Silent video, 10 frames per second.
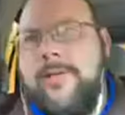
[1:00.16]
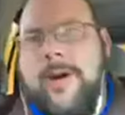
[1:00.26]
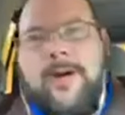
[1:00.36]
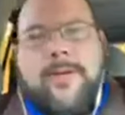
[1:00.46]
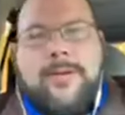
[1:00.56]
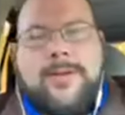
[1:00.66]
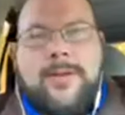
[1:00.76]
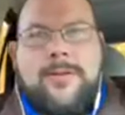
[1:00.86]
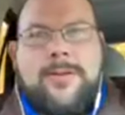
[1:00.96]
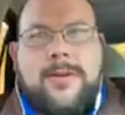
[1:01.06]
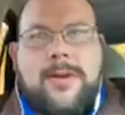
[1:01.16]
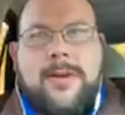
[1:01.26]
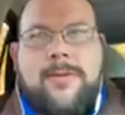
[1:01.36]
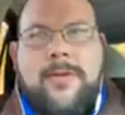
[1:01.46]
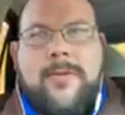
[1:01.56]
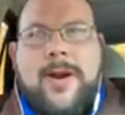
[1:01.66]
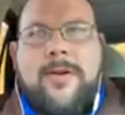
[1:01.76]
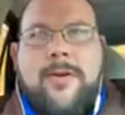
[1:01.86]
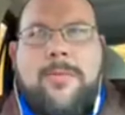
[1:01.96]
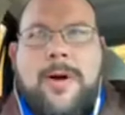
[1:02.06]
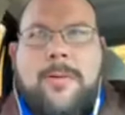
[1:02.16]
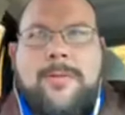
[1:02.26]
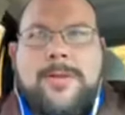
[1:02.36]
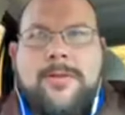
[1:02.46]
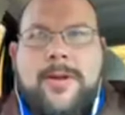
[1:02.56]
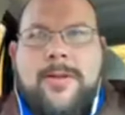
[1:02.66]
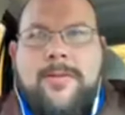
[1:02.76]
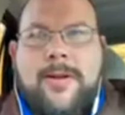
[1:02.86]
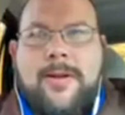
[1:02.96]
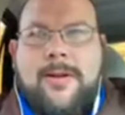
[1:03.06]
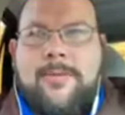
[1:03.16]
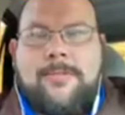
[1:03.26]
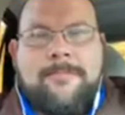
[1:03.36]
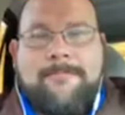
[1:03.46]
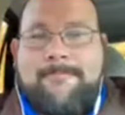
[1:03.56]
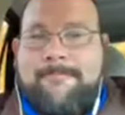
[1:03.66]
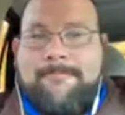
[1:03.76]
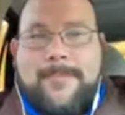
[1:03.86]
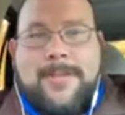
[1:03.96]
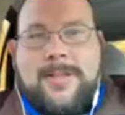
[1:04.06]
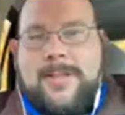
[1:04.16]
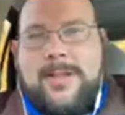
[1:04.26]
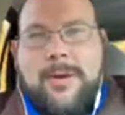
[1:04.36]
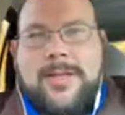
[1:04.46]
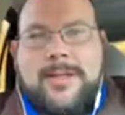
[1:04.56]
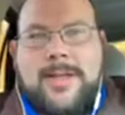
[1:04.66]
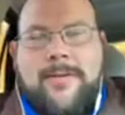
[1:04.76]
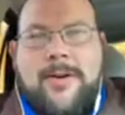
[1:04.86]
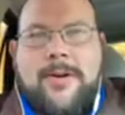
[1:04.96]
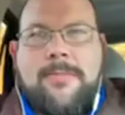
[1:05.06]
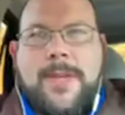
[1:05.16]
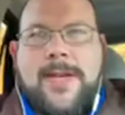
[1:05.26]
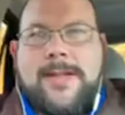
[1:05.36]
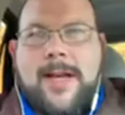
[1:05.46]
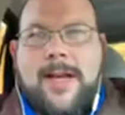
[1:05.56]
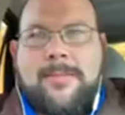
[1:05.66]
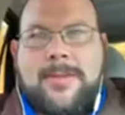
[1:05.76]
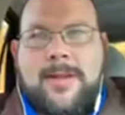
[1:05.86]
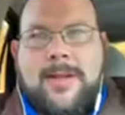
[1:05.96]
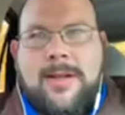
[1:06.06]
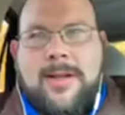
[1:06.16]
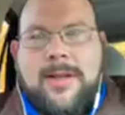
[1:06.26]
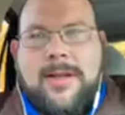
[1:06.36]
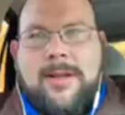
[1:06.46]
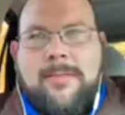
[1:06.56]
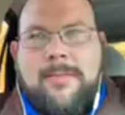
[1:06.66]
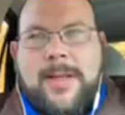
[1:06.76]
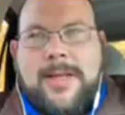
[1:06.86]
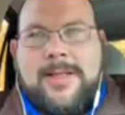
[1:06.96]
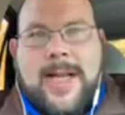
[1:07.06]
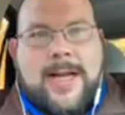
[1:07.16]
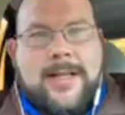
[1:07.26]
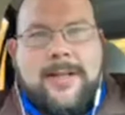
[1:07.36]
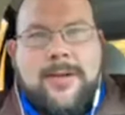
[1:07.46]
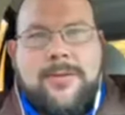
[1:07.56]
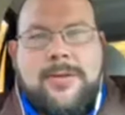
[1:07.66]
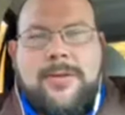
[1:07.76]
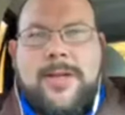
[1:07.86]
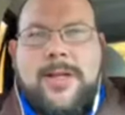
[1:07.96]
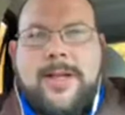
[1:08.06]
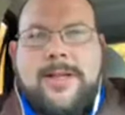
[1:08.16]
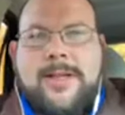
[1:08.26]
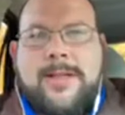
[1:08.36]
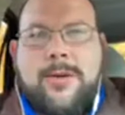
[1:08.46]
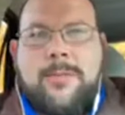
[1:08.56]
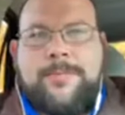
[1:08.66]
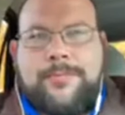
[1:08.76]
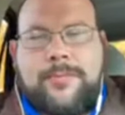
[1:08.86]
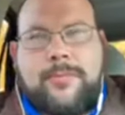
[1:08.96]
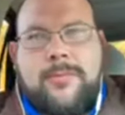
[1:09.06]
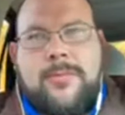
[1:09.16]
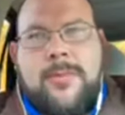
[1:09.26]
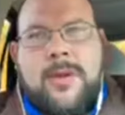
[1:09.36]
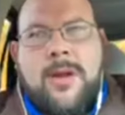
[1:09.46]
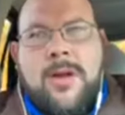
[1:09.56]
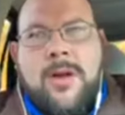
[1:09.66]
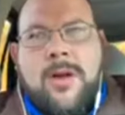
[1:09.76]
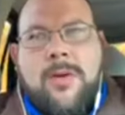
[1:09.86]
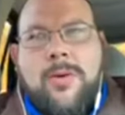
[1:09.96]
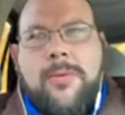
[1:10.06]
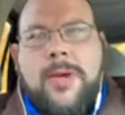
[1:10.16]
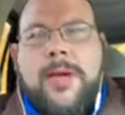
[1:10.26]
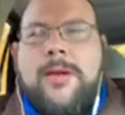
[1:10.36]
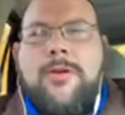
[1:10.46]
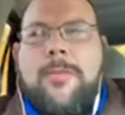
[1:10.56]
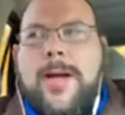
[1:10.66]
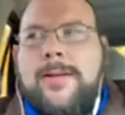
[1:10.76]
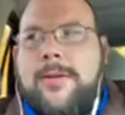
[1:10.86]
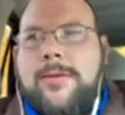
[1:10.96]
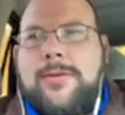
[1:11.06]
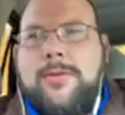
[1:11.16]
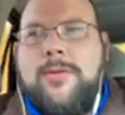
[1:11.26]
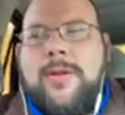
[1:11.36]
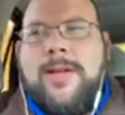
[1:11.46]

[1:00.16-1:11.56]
very real problems, three situations I've heard many times, exactly those three things. And so what are we going to do about those? Well,